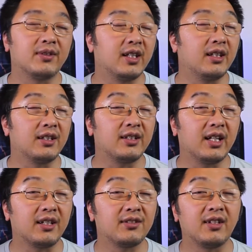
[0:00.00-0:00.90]
say, the
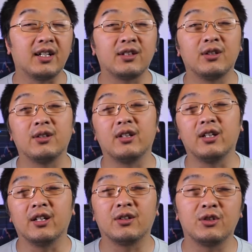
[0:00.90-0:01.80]
tech sector,
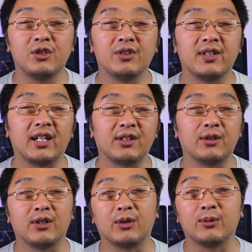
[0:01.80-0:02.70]
the energy
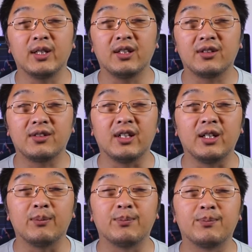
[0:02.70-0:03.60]
sector, or the real
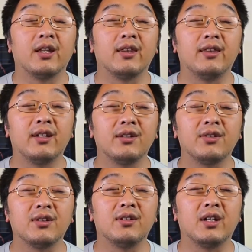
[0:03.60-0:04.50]
estate.
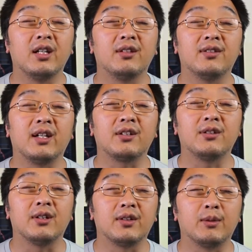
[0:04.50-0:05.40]
This is a
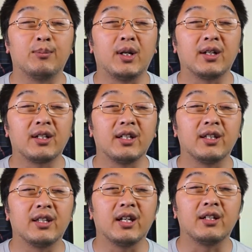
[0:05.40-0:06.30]
sector of the
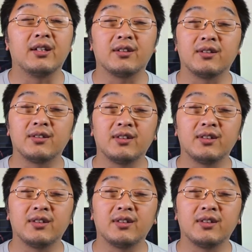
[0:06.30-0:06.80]
market that doesn't